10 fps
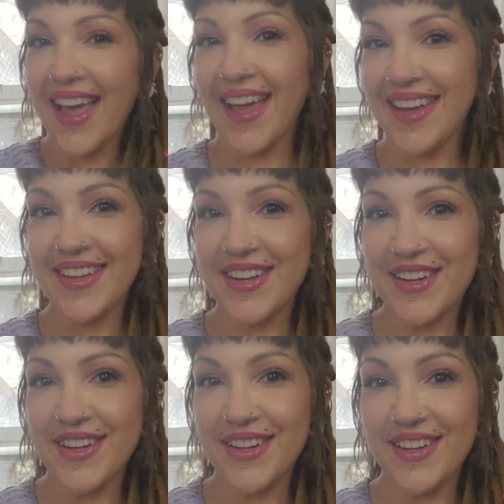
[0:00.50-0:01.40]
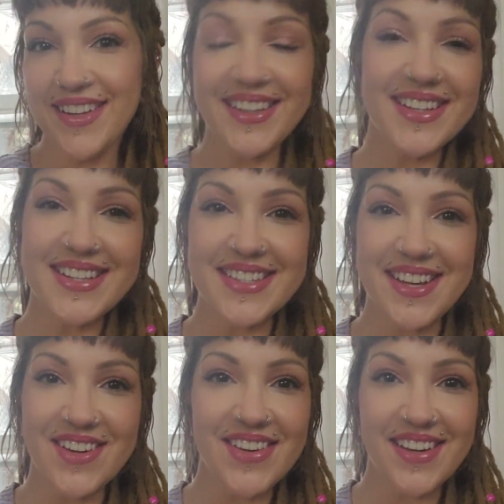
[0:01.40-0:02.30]
Hey y'all, it's
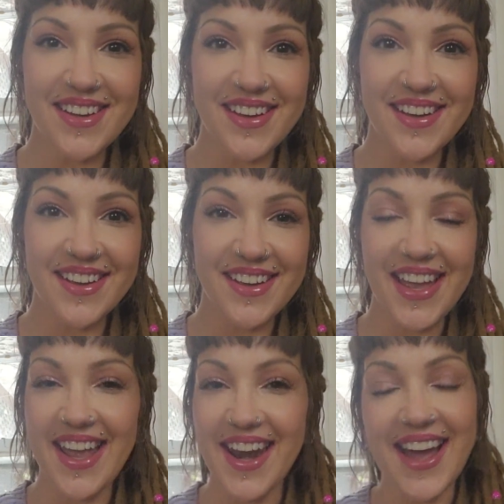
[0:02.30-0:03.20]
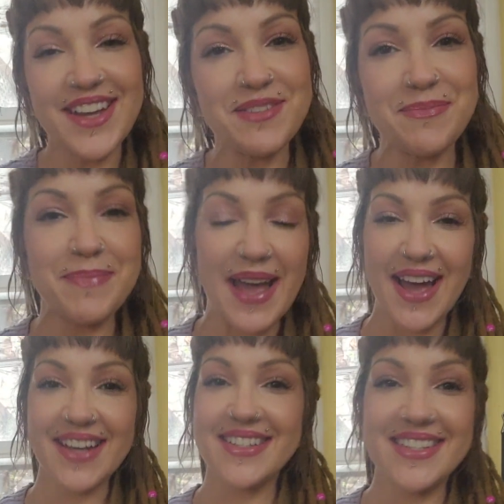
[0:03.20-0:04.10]
Erica, and I am
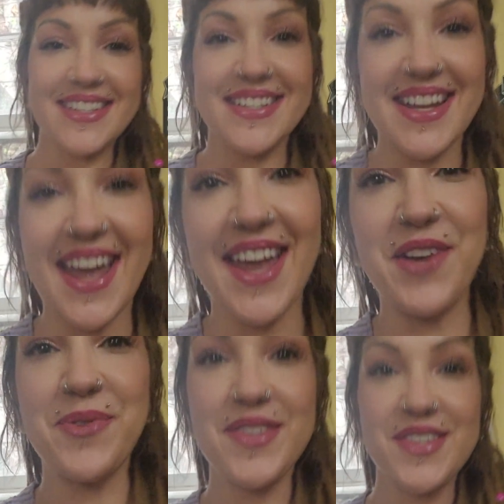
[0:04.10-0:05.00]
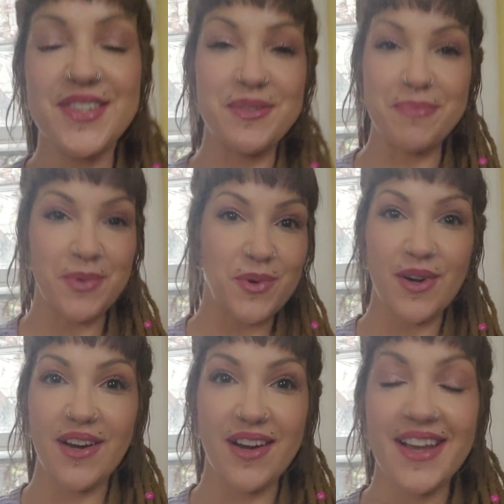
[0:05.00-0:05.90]
back today with some
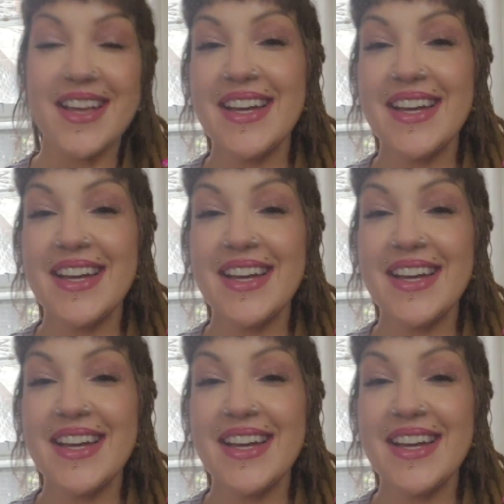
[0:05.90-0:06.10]
more